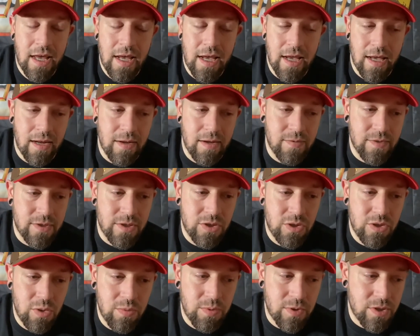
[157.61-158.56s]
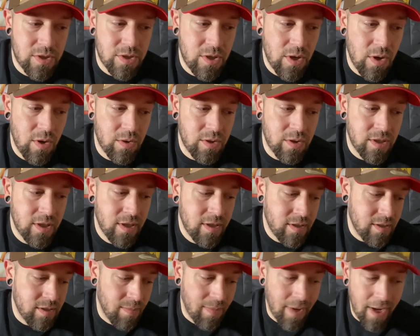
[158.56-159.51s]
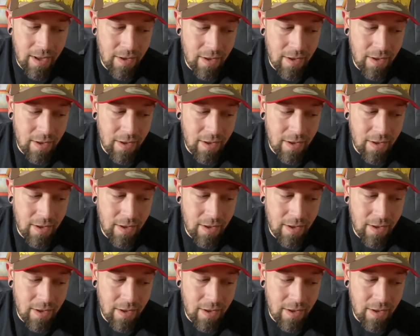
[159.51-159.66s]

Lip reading: and I was super stoked to buy